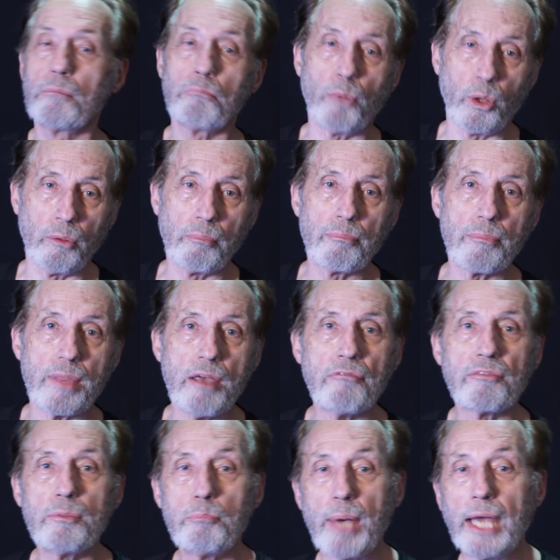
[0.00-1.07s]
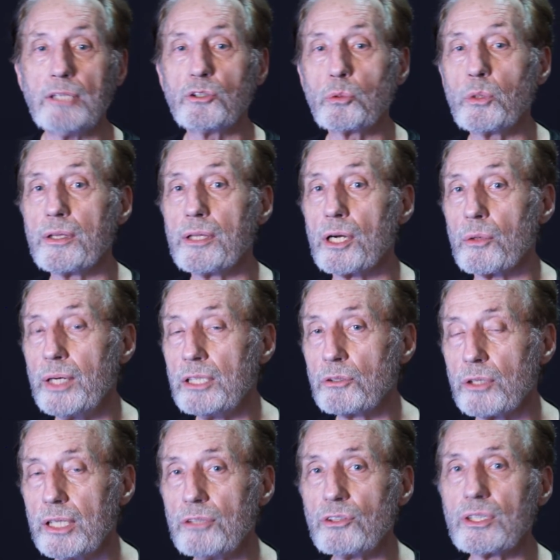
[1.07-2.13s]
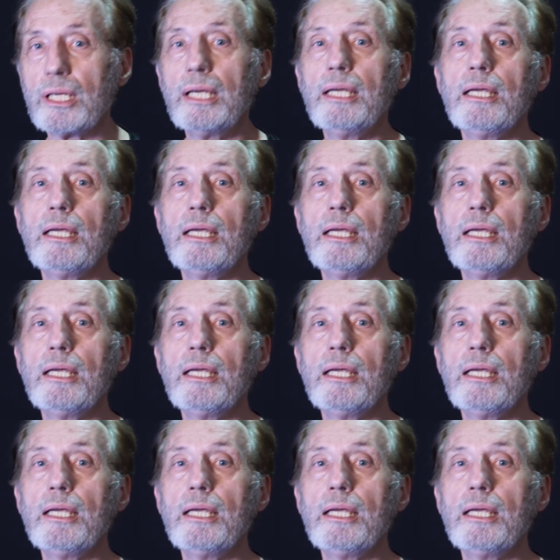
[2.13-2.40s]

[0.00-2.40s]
well, if the pens were their interest,